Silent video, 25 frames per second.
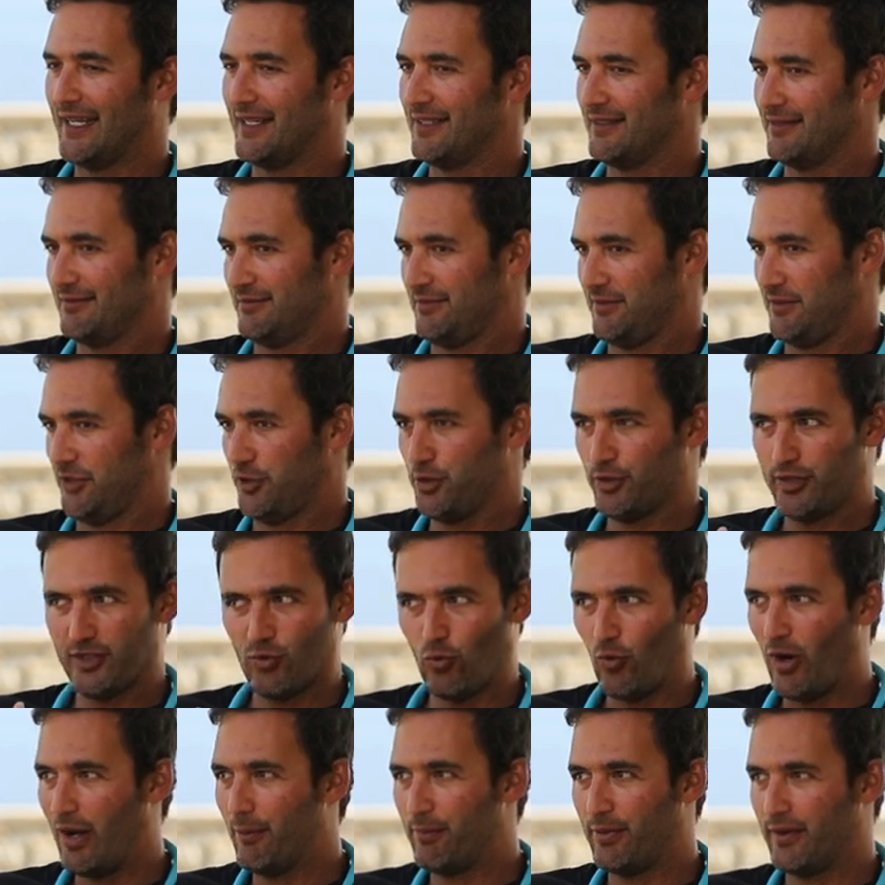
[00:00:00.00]
and you
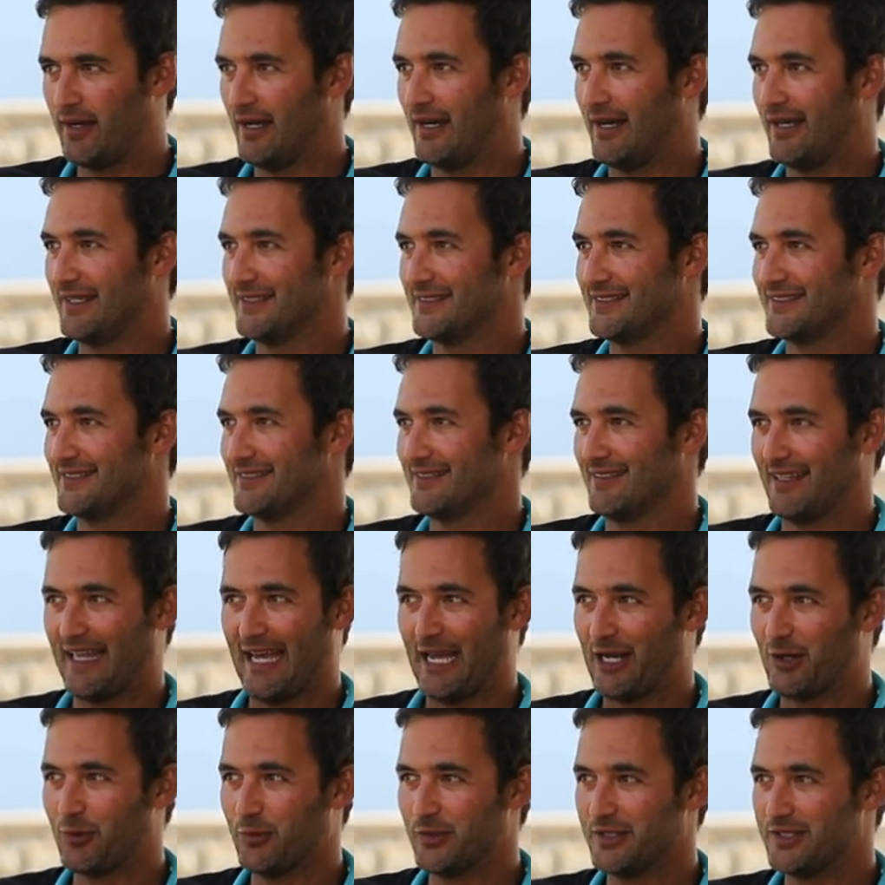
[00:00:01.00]
can weaponize
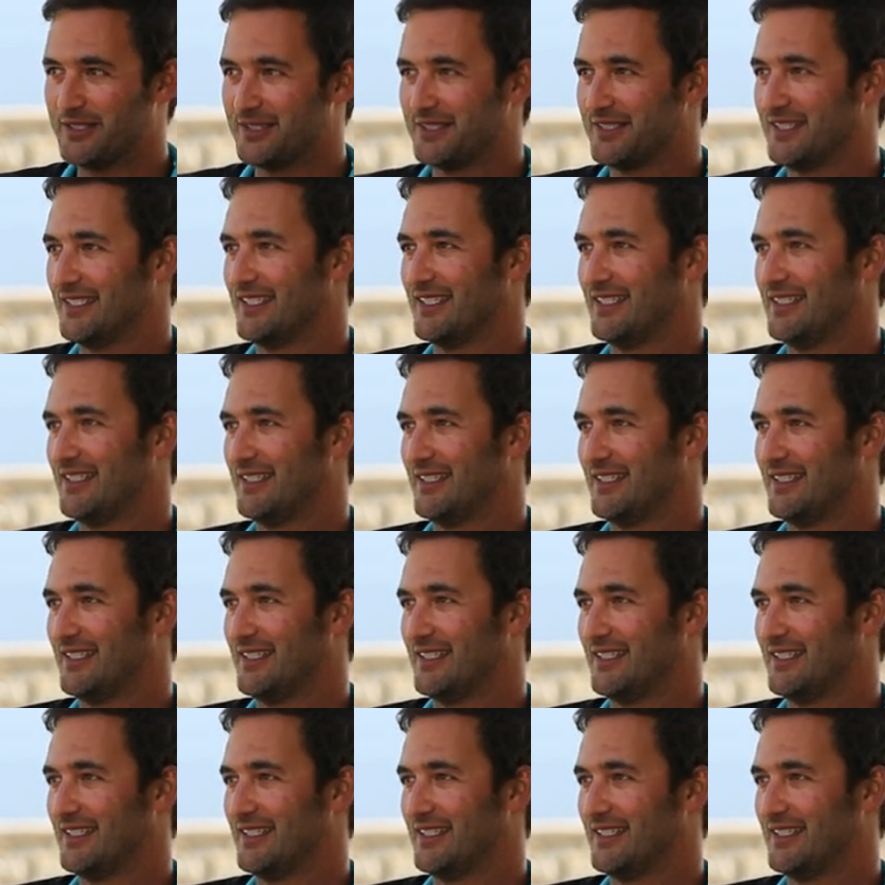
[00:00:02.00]
language,